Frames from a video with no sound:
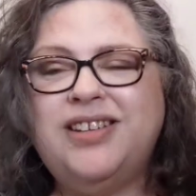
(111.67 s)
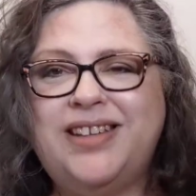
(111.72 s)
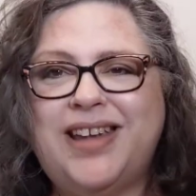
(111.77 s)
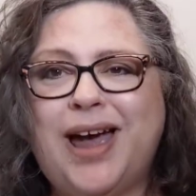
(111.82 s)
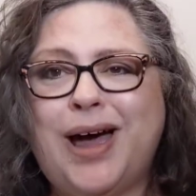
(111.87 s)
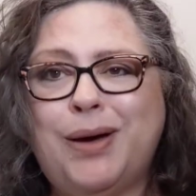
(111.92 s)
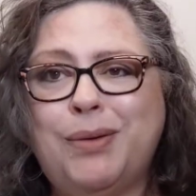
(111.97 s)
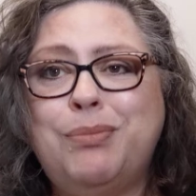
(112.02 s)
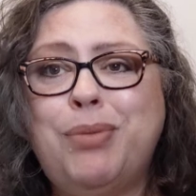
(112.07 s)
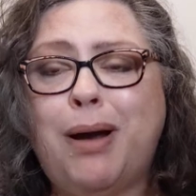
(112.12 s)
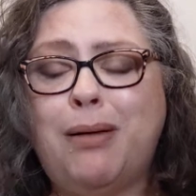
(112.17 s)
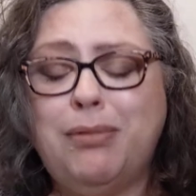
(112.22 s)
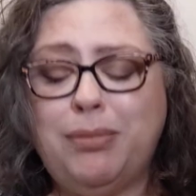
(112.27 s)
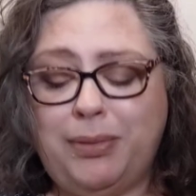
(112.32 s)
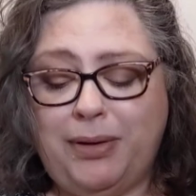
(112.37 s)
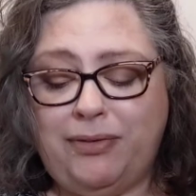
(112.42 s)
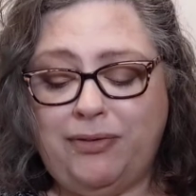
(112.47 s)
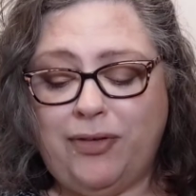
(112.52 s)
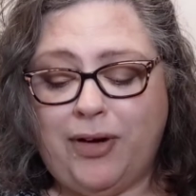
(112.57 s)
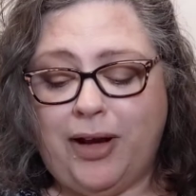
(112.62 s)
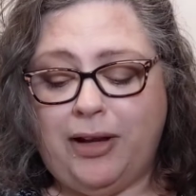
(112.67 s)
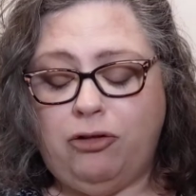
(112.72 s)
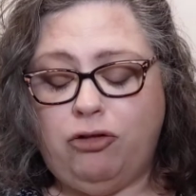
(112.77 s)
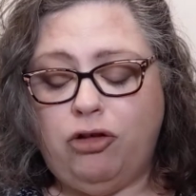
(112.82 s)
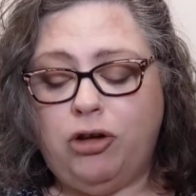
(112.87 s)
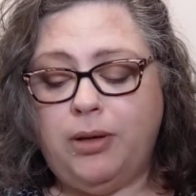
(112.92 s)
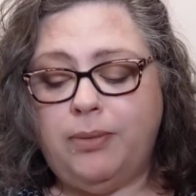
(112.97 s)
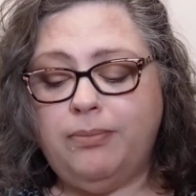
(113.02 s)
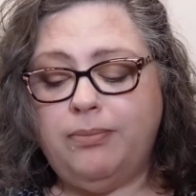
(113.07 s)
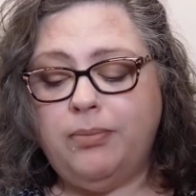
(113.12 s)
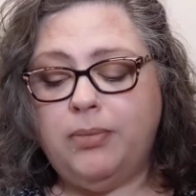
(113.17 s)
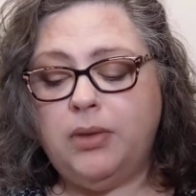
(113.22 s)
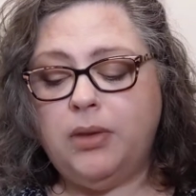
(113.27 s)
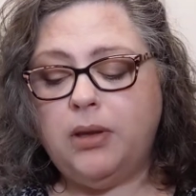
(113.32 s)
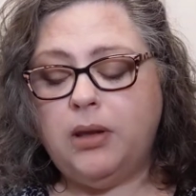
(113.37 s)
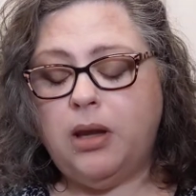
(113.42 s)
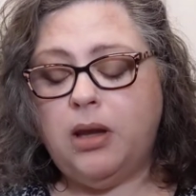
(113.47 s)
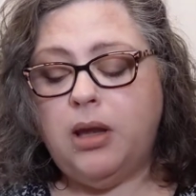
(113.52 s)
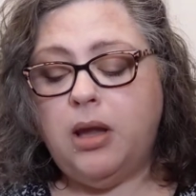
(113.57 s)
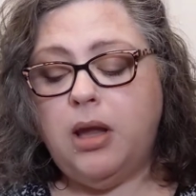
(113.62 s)
Yeah, probably French.
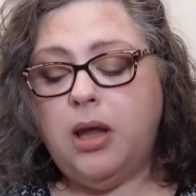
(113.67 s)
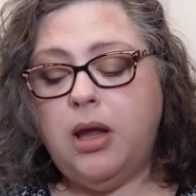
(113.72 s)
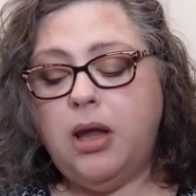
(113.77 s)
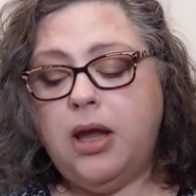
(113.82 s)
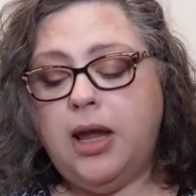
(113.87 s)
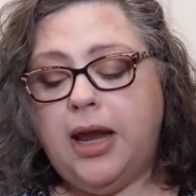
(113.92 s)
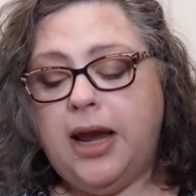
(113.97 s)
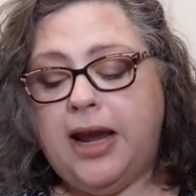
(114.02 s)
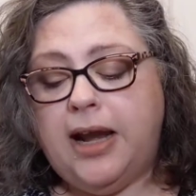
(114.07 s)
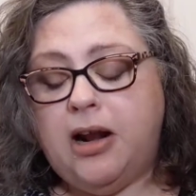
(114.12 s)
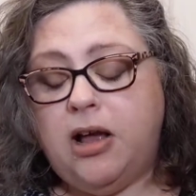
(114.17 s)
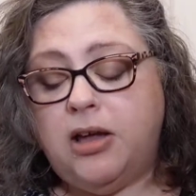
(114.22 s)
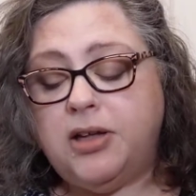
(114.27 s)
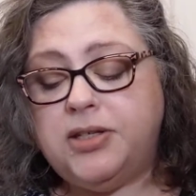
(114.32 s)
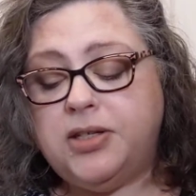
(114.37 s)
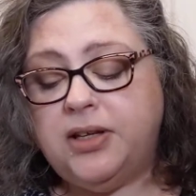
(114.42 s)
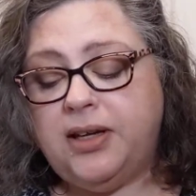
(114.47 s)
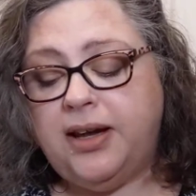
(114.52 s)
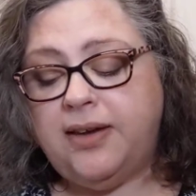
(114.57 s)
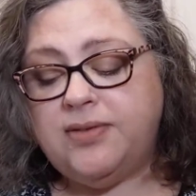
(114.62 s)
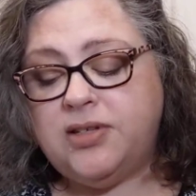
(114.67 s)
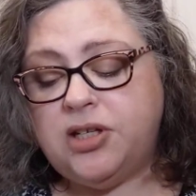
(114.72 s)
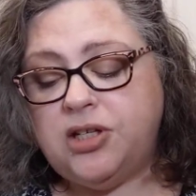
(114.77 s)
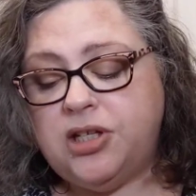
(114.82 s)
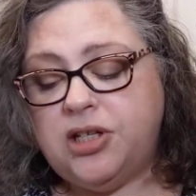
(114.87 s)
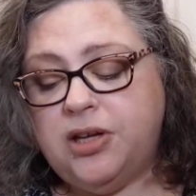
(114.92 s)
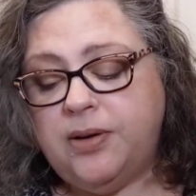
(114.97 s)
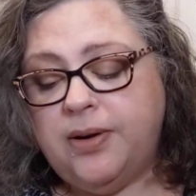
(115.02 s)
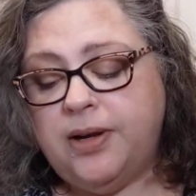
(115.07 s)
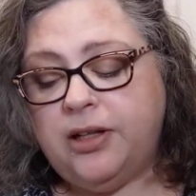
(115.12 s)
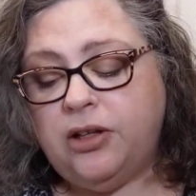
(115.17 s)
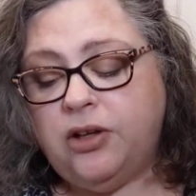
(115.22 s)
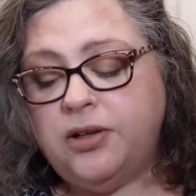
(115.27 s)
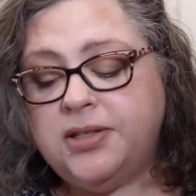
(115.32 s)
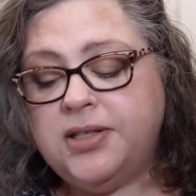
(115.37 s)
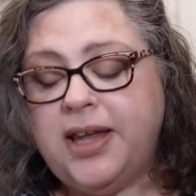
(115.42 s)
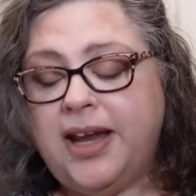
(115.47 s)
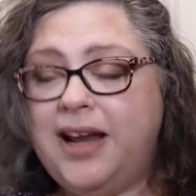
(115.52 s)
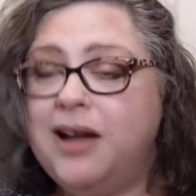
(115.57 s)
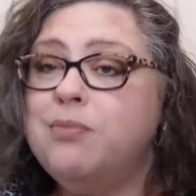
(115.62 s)
It also gives it to you, it
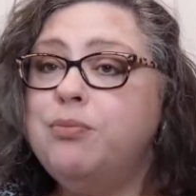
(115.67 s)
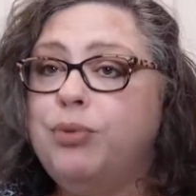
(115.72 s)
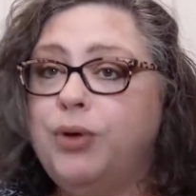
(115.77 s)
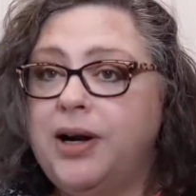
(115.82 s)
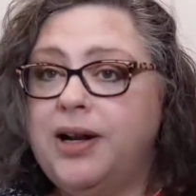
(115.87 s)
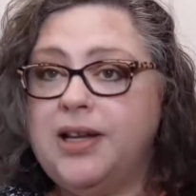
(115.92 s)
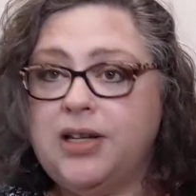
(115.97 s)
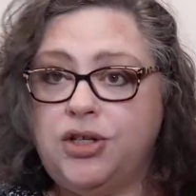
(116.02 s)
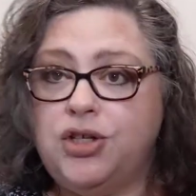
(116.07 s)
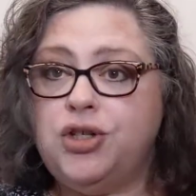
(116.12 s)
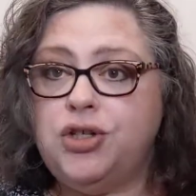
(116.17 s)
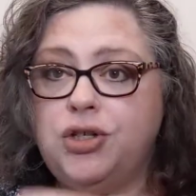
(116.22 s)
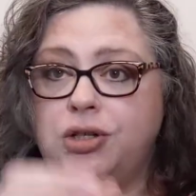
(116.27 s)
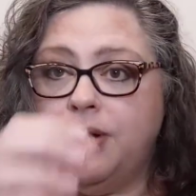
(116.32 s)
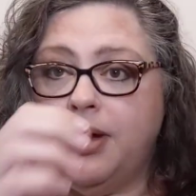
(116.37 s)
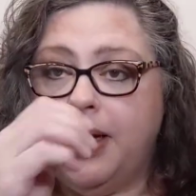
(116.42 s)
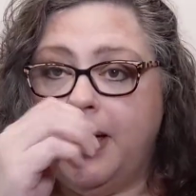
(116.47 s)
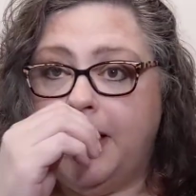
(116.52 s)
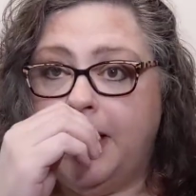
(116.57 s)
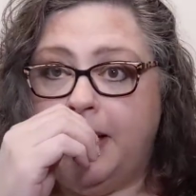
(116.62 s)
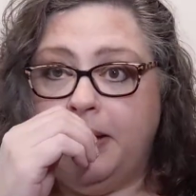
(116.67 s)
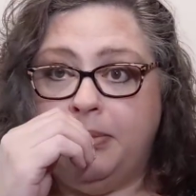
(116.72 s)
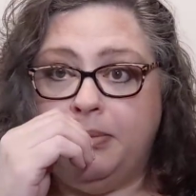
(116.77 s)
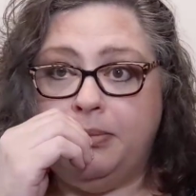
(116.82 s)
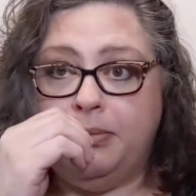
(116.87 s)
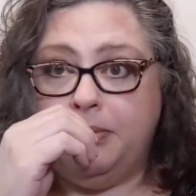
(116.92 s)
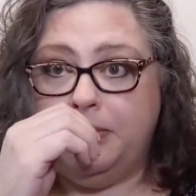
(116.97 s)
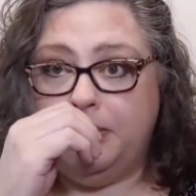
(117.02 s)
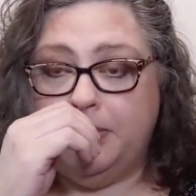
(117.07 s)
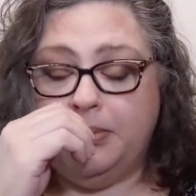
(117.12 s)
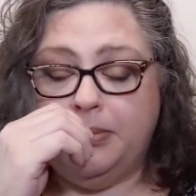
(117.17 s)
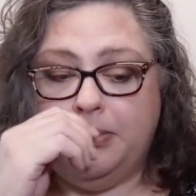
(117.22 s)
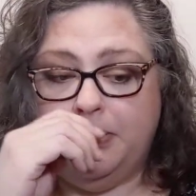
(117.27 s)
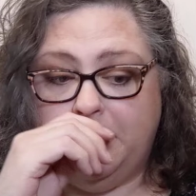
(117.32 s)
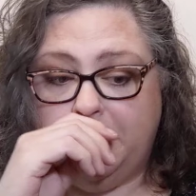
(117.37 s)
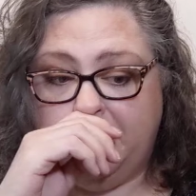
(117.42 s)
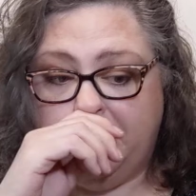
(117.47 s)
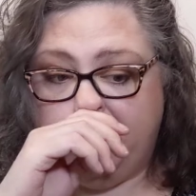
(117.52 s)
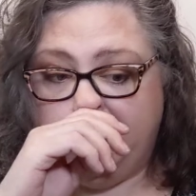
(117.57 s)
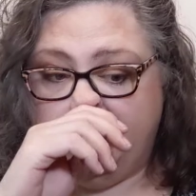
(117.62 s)
looks like a British um,
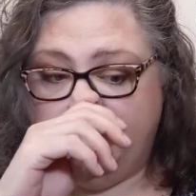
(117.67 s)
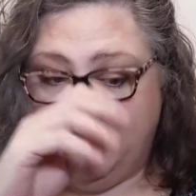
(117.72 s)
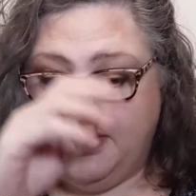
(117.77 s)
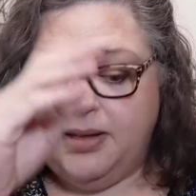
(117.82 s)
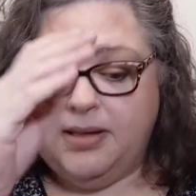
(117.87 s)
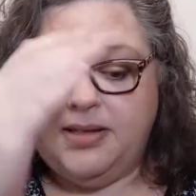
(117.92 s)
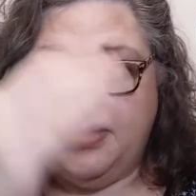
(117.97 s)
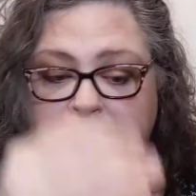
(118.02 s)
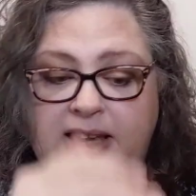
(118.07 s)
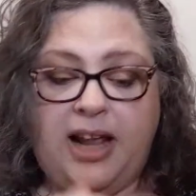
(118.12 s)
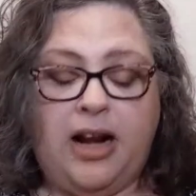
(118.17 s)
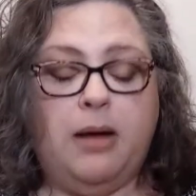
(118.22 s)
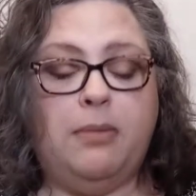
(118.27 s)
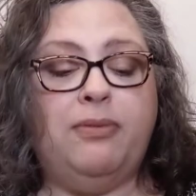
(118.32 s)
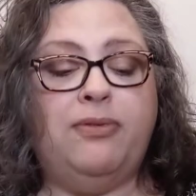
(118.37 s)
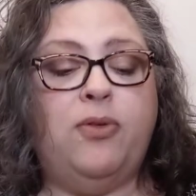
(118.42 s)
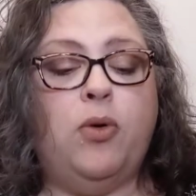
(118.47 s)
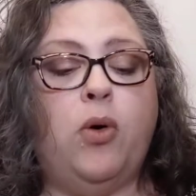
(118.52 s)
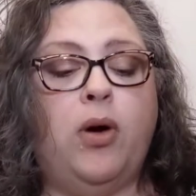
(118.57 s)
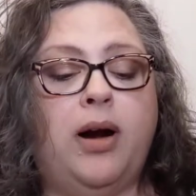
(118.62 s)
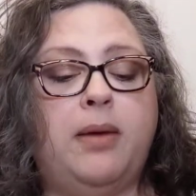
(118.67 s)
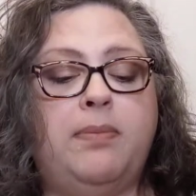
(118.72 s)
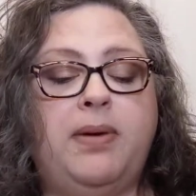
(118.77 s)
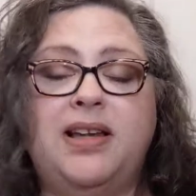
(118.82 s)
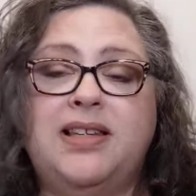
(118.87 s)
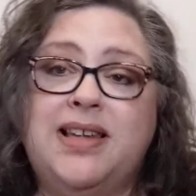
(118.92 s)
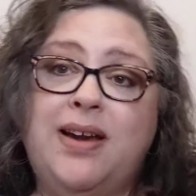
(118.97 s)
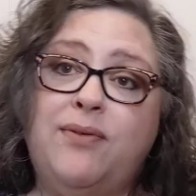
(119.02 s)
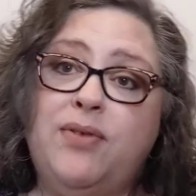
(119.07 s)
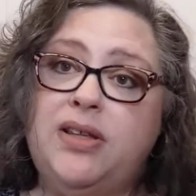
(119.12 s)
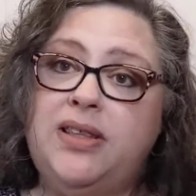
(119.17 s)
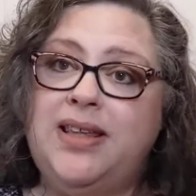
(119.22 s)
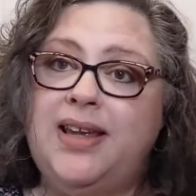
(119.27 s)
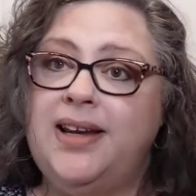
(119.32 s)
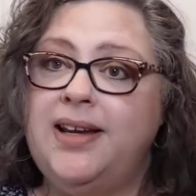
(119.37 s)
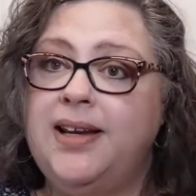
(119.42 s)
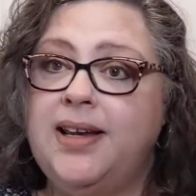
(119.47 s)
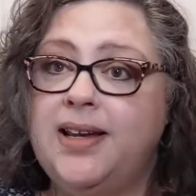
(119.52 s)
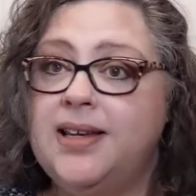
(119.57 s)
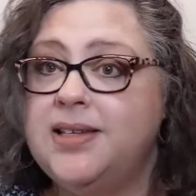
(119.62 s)
set up for it, because
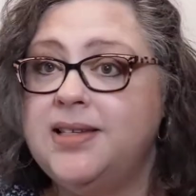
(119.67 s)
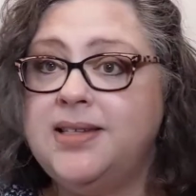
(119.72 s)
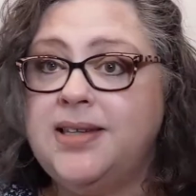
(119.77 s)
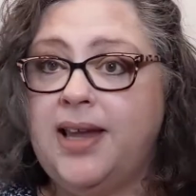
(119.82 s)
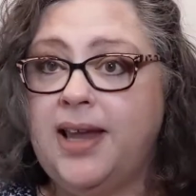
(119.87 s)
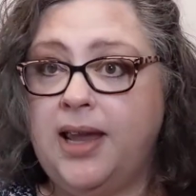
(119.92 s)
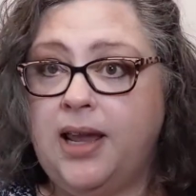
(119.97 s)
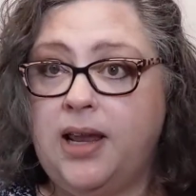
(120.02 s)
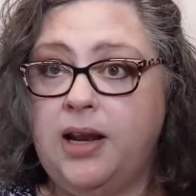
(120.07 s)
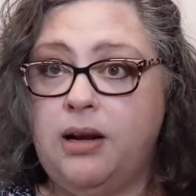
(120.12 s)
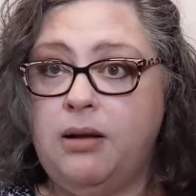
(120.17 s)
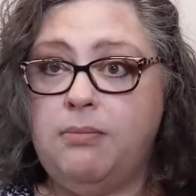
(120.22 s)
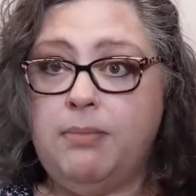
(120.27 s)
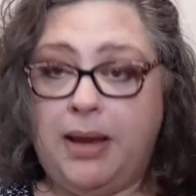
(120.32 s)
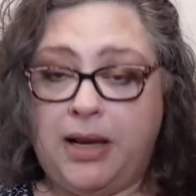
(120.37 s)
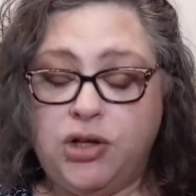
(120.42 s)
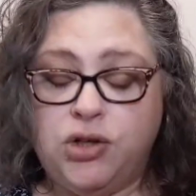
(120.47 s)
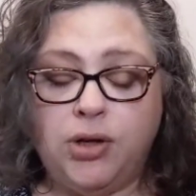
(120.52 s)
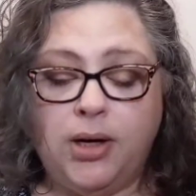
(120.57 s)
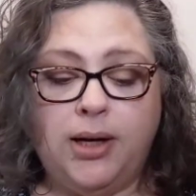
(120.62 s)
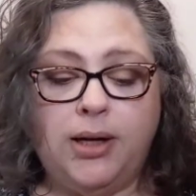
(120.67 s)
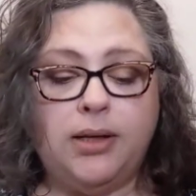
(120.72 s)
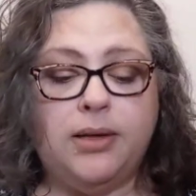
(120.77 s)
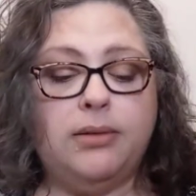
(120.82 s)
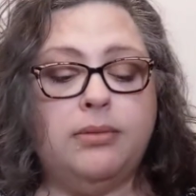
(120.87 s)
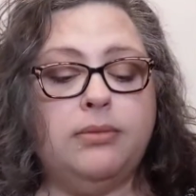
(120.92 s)
everything is in metric